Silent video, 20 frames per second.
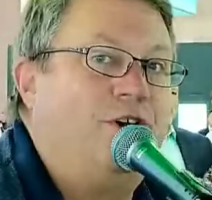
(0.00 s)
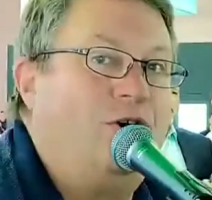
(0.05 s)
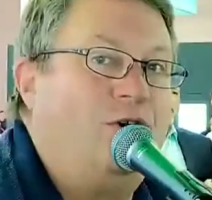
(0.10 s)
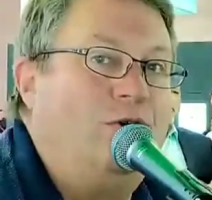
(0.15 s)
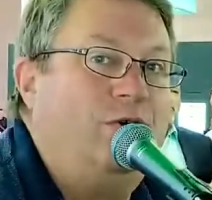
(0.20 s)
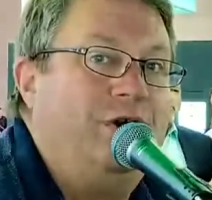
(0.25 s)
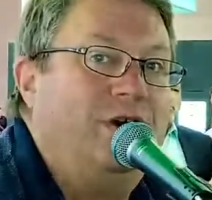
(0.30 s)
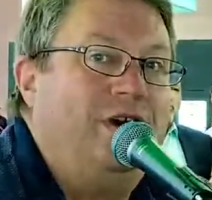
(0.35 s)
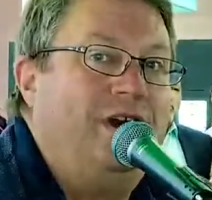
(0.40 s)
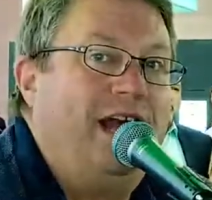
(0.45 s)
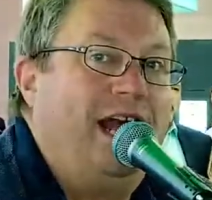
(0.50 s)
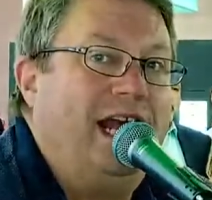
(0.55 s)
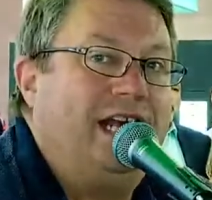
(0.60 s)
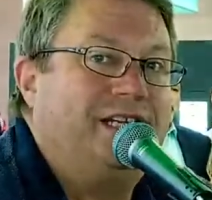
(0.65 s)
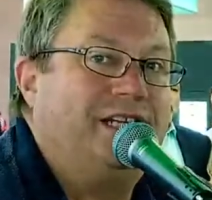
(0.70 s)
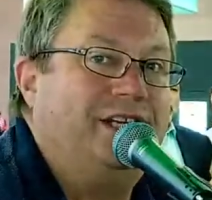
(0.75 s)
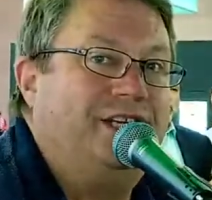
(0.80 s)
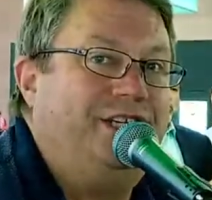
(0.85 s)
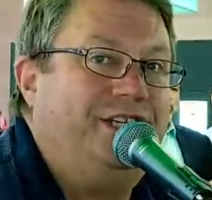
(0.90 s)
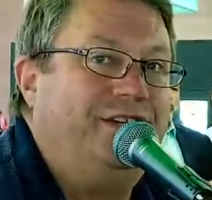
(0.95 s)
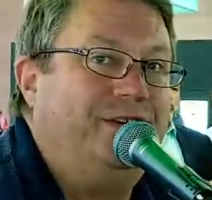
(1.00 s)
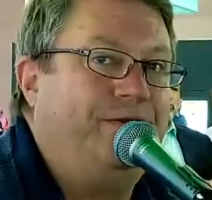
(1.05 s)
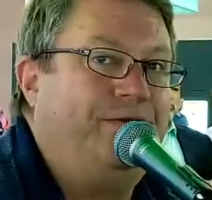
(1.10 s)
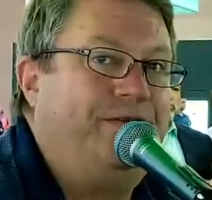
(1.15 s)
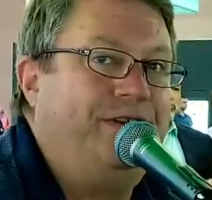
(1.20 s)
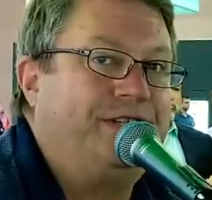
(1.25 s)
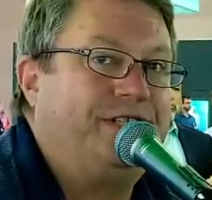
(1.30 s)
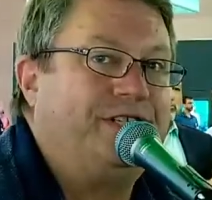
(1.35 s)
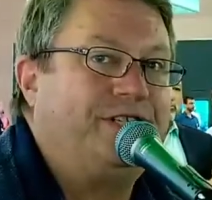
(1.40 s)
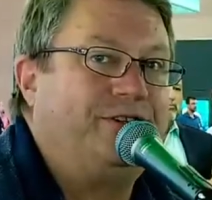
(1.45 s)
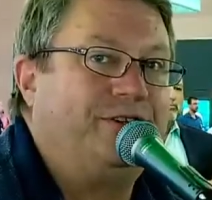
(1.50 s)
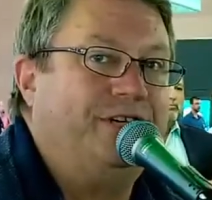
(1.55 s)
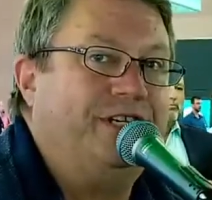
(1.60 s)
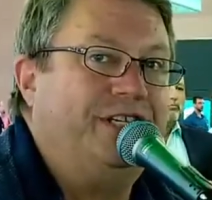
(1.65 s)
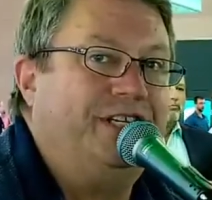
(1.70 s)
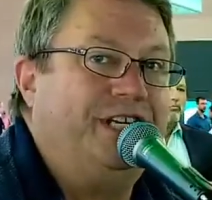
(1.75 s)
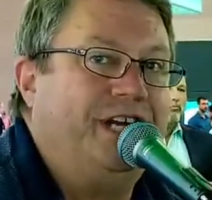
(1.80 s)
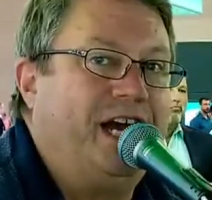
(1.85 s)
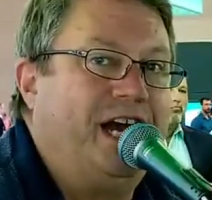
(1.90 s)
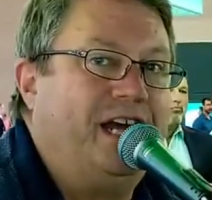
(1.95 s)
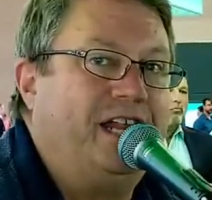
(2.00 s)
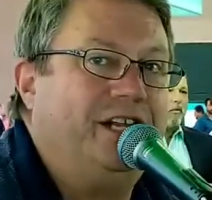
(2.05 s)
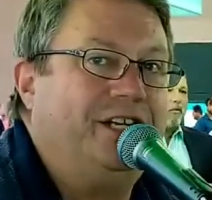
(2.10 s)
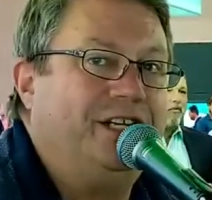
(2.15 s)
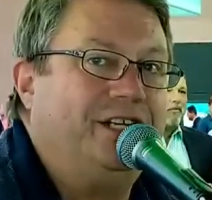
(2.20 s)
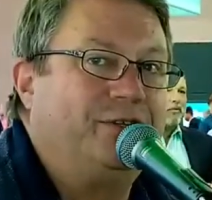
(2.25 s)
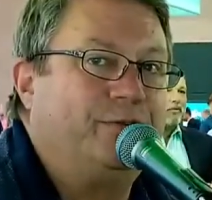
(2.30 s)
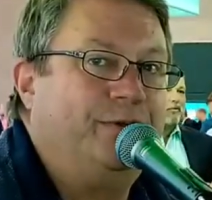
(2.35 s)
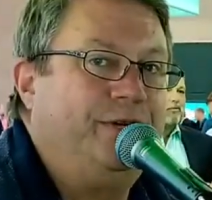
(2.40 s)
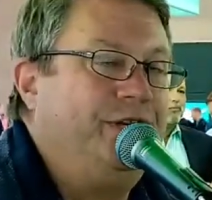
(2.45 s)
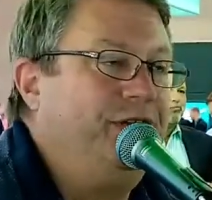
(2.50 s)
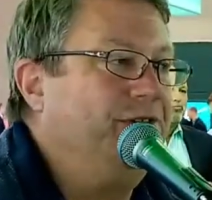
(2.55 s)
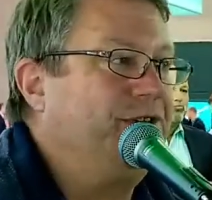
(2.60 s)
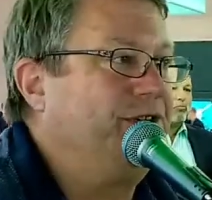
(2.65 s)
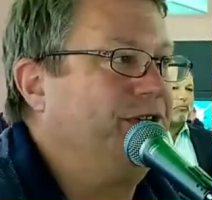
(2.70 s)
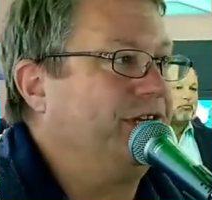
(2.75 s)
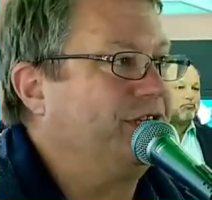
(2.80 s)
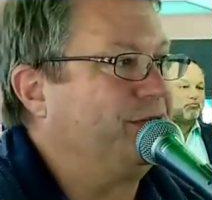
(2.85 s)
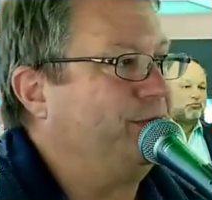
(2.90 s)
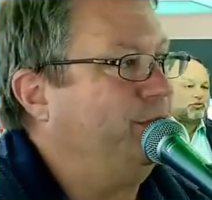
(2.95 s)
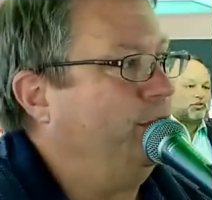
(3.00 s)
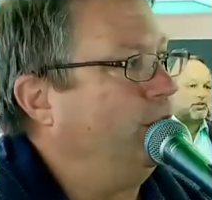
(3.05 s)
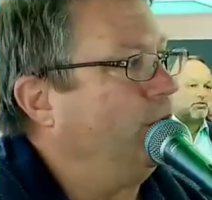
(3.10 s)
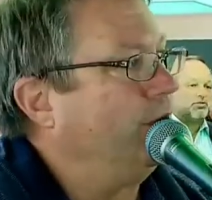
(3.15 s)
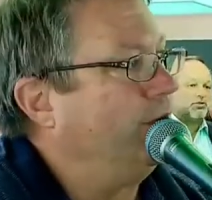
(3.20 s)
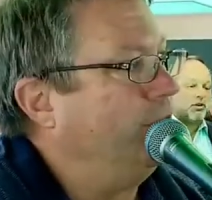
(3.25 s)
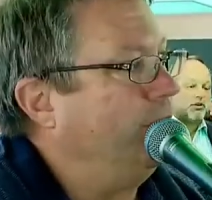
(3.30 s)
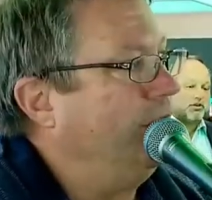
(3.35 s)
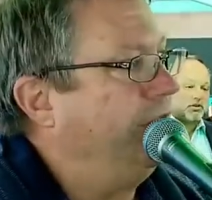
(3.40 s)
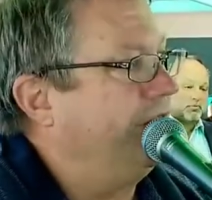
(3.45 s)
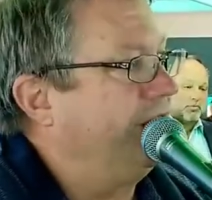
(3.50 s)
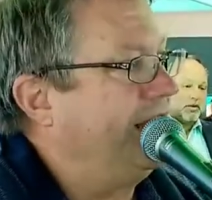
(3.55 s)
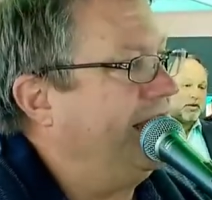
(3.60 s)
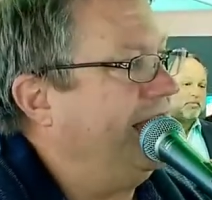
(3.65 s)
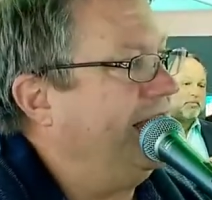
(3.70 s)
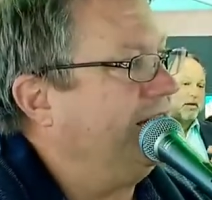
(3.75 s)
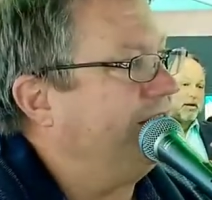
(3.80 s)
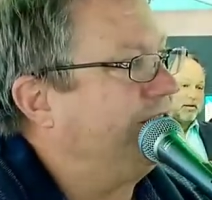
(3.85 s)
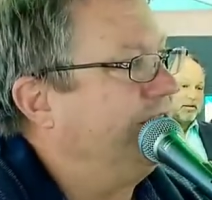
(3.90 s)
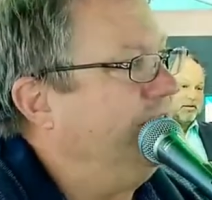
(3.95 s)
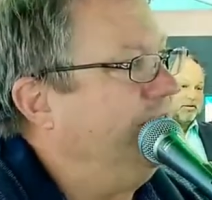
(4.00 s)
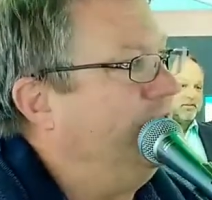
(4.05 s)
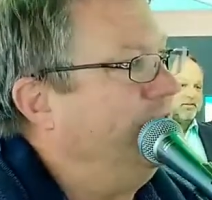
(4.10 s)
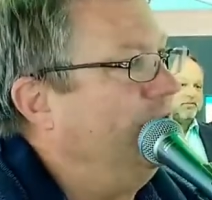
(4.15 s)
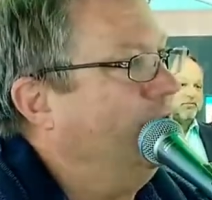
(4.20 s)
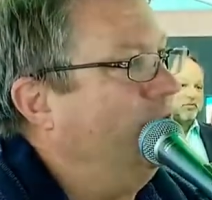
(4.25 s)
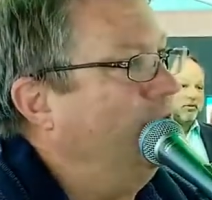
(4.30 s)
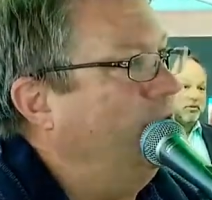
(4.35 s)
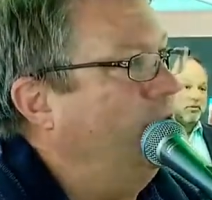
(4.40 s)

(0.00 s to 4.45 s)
So as a geophysicist or a geologist, we used to explore for oil and gas.